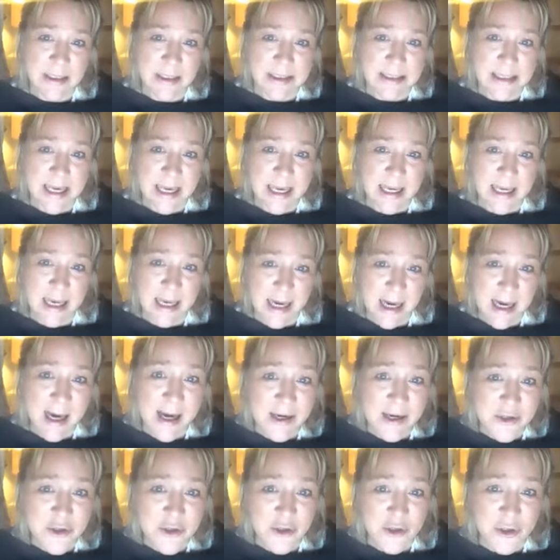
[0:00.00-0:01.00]
to take
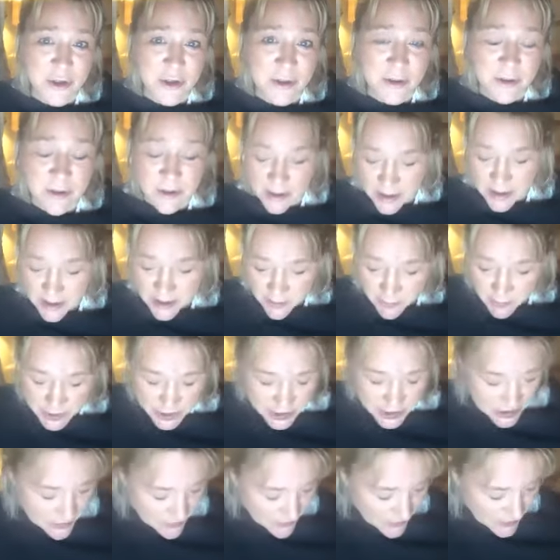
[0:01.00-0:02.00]
action,
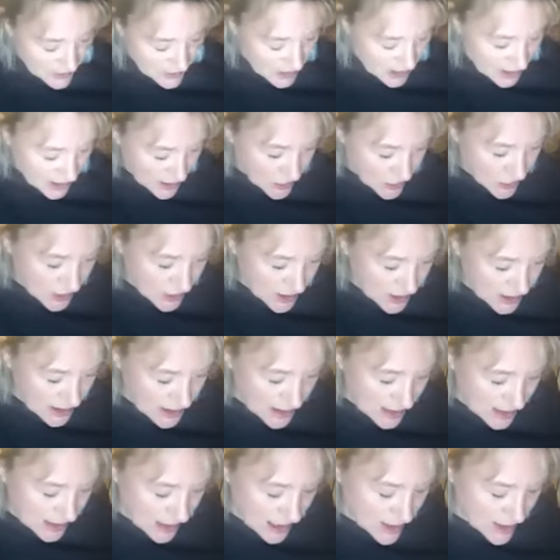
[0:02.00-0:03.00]
which is very
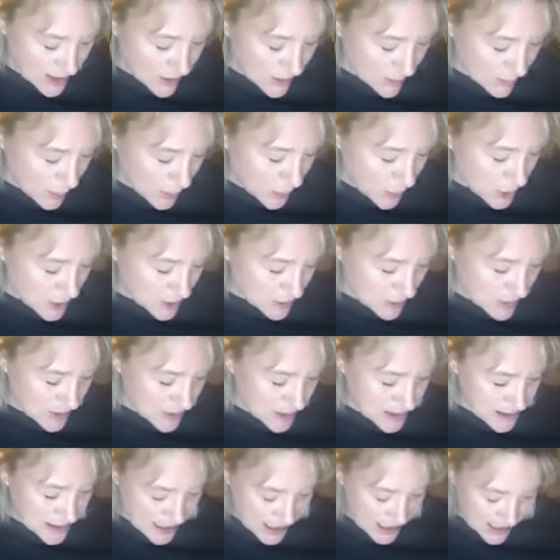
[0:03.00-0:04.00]
interesting. And at the bottom of
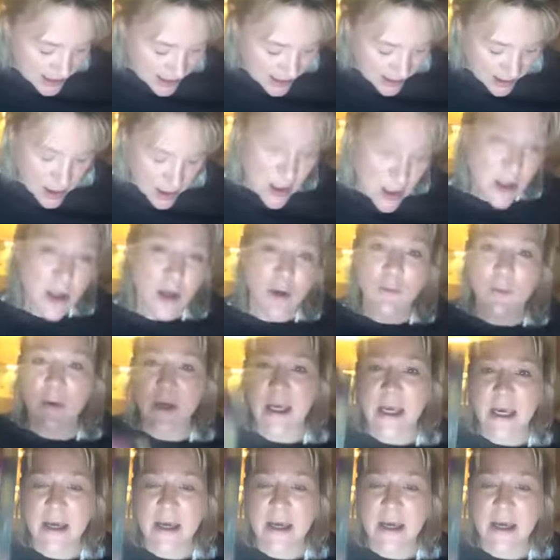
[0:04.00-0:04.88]
the deck, we